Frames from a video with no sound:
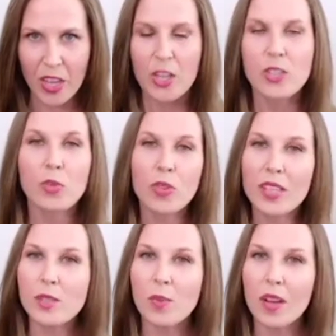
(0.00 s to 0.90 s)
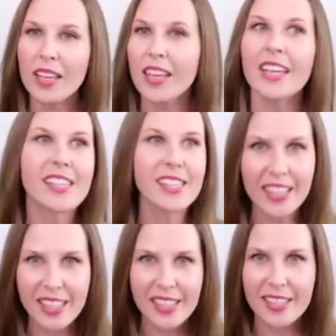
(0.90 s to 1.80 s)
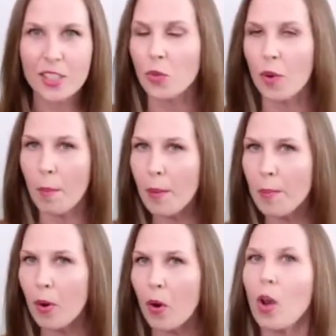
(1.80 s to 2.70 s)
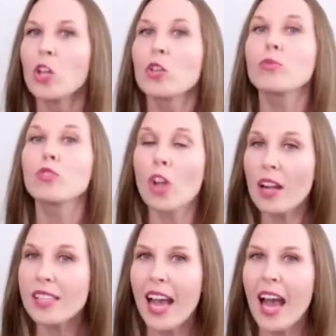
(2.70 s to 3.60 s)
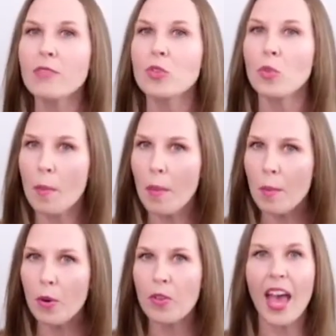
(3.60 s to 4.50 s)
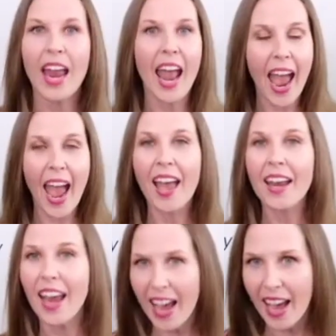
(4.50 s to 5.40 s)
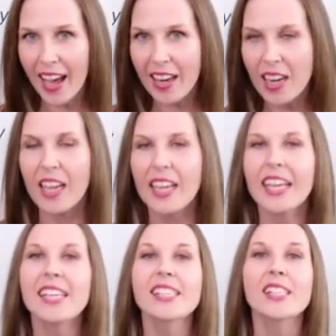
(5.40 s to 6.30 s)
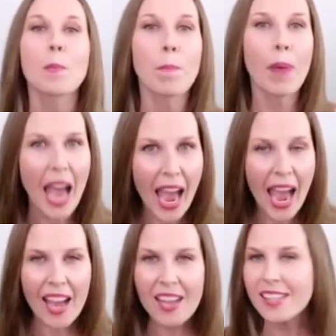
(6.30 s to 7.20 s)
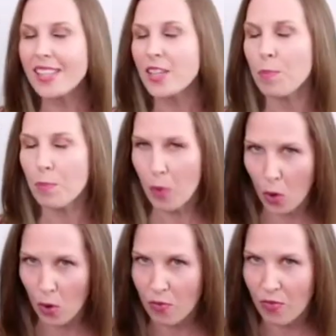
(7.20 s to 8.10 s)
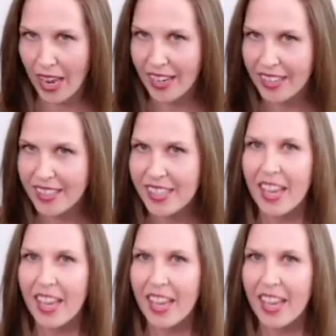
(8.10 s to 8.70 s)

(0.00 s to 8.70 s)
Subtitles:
So this one is easy to remember. You just have to remember that had is the past perfect,